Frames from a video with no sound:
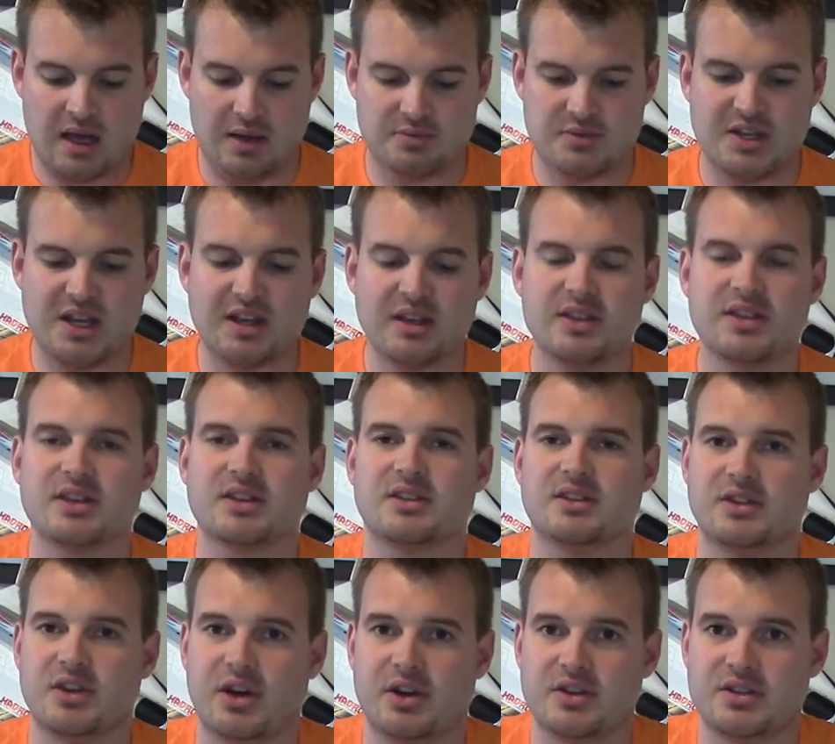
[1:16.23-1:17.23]
Second thing to
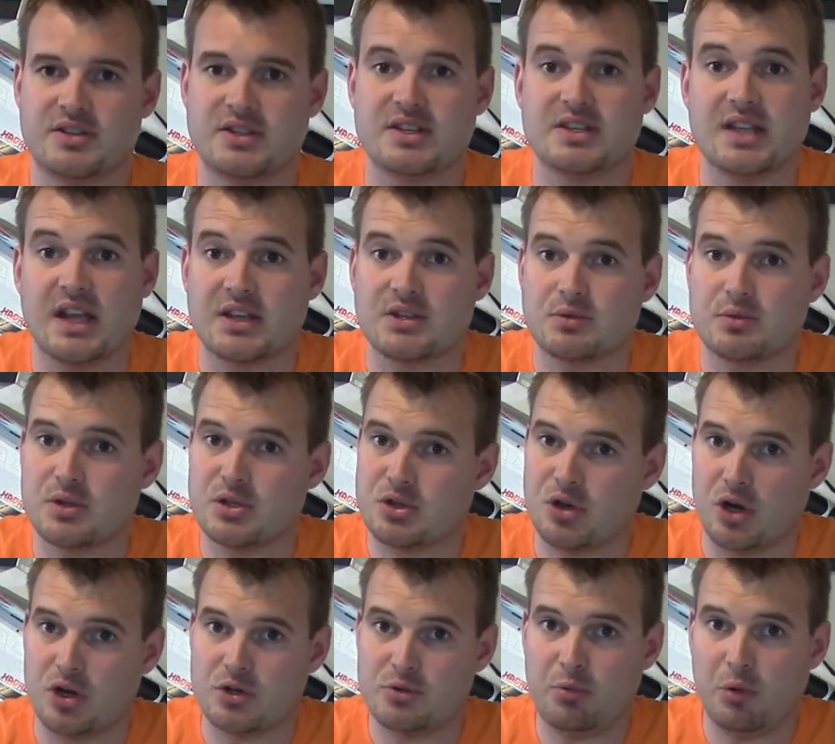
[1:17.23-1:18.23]
note is this has a
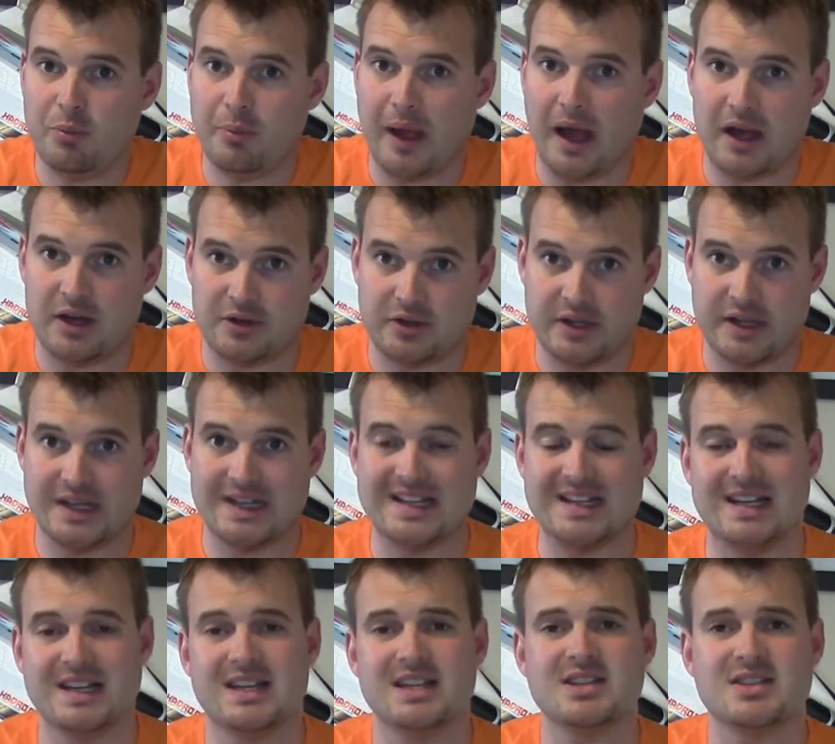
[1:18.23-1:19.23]
rechargeable battery in
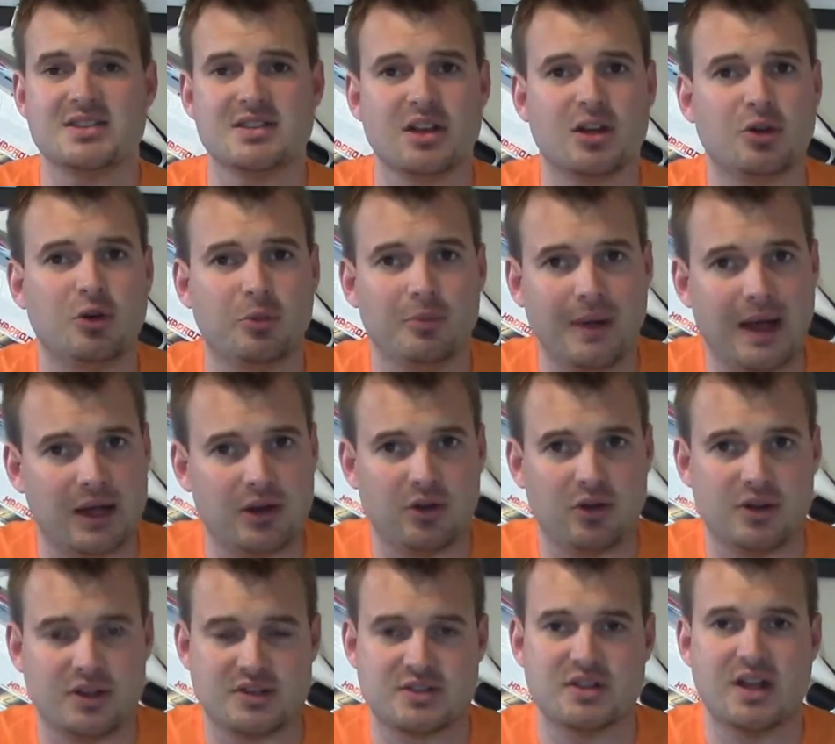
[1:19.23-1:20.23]
it. It is nickel
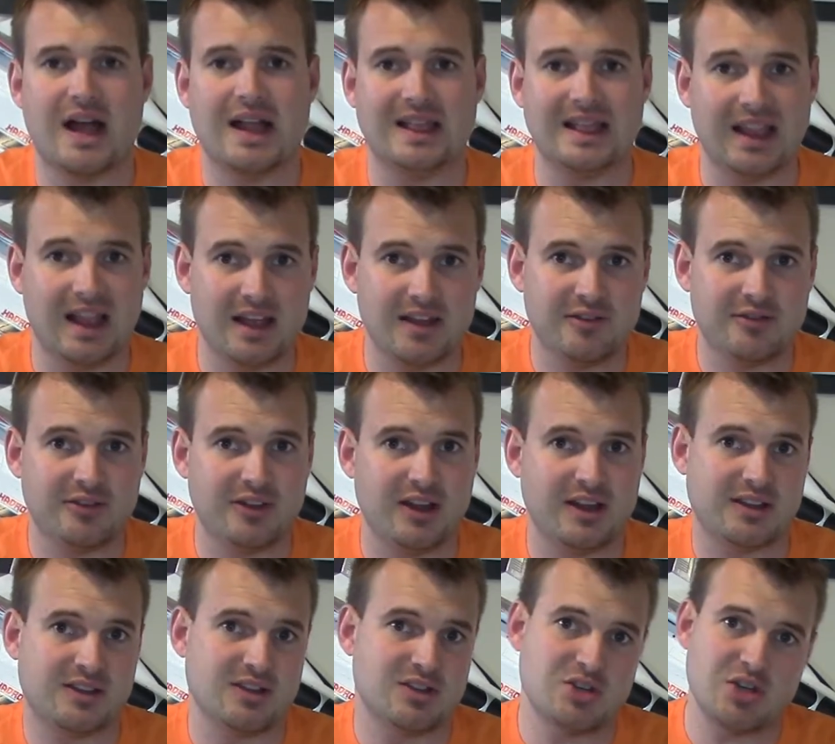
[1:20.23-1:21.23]
metal. It's not life
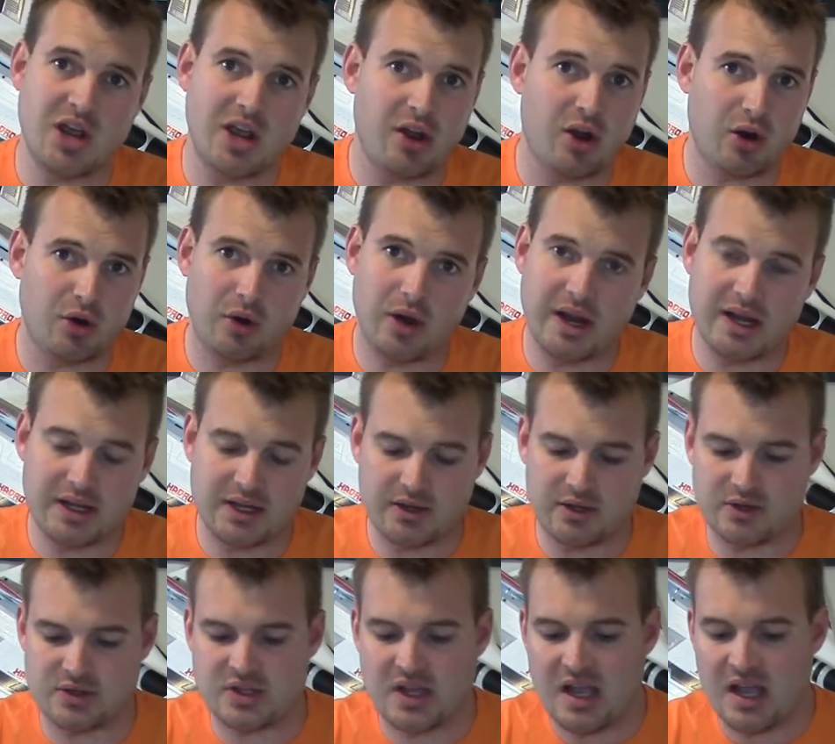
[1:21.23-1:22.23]
like the JR
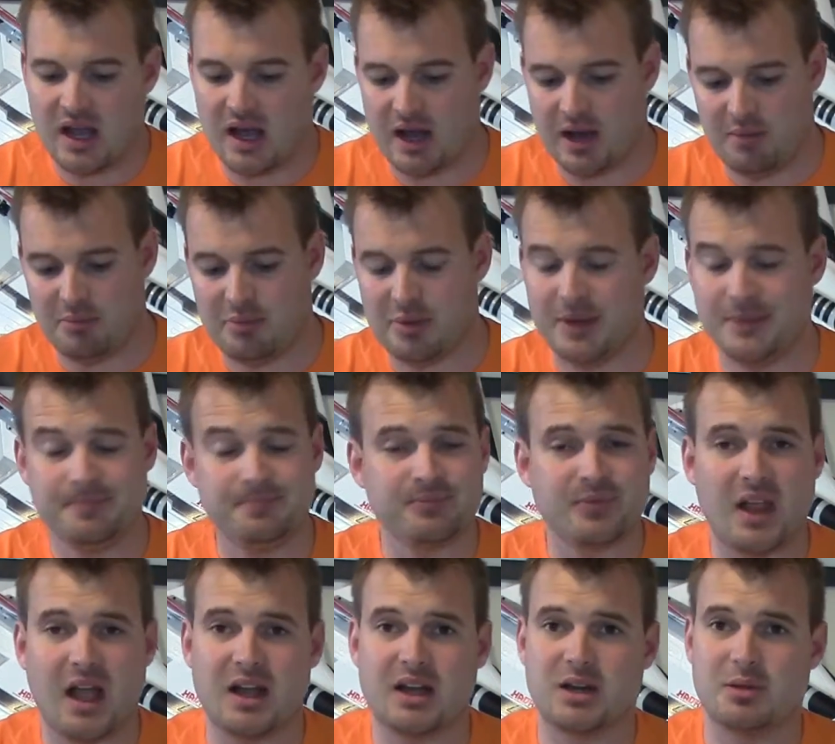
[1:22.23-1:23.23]
radios, but
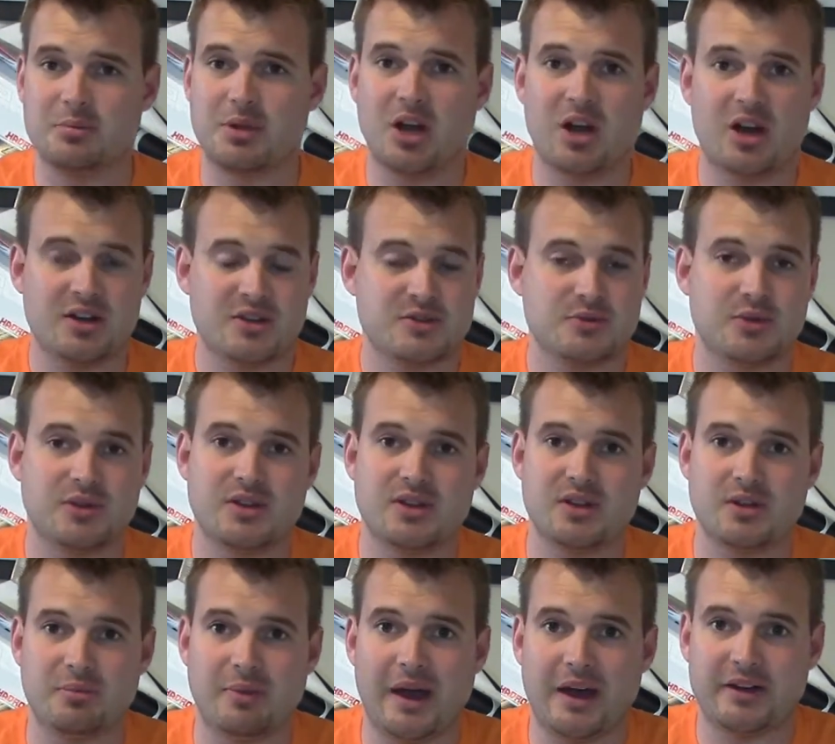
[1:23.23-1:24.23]
I'm going to be honest with you,
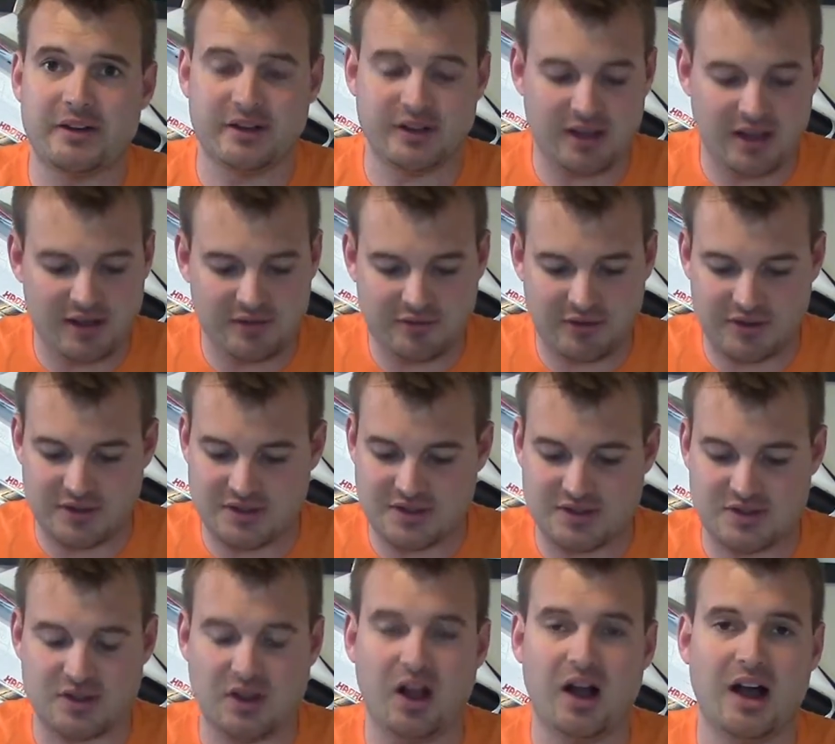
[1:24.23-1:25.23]
the battery life on this
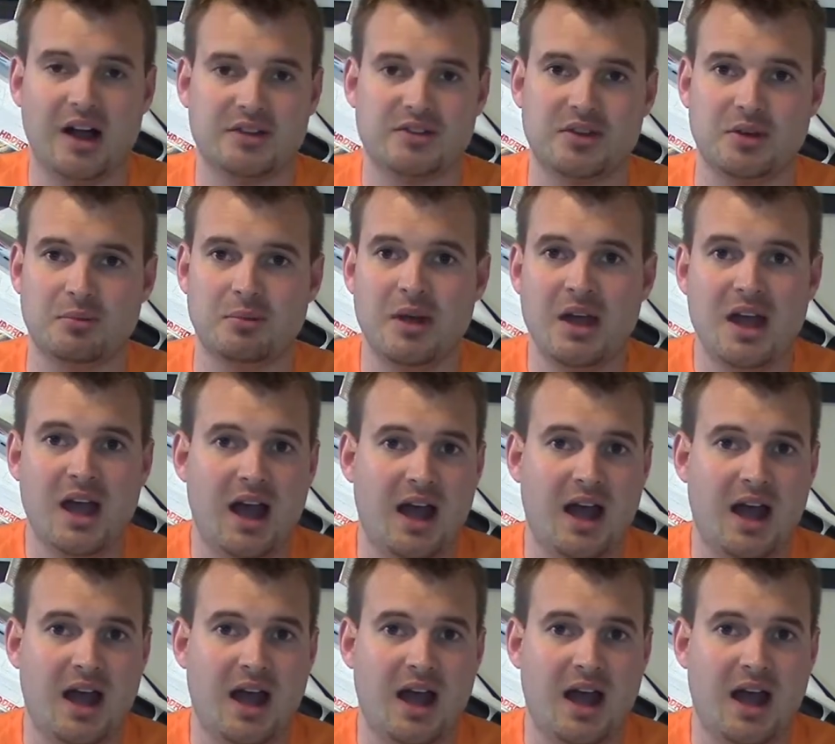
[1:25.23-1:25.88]
is awesome.